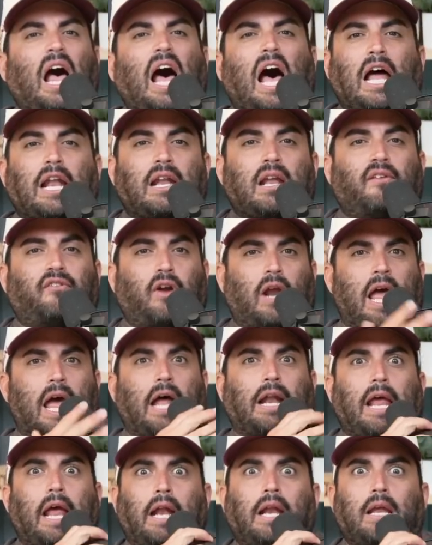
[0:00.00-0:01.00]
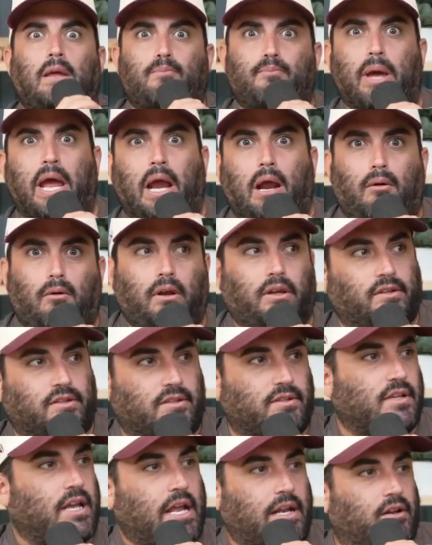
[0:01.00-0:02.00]
I never had any
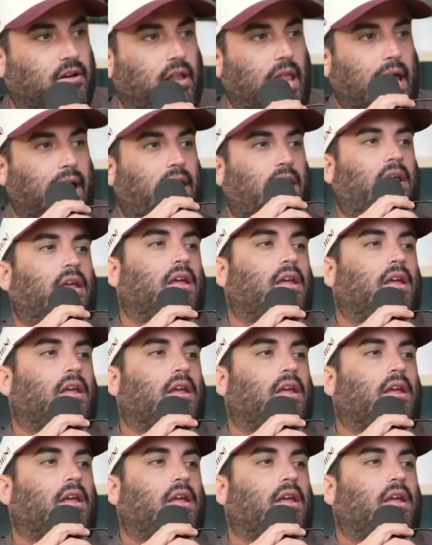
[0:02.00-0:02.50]
parents. And you're like,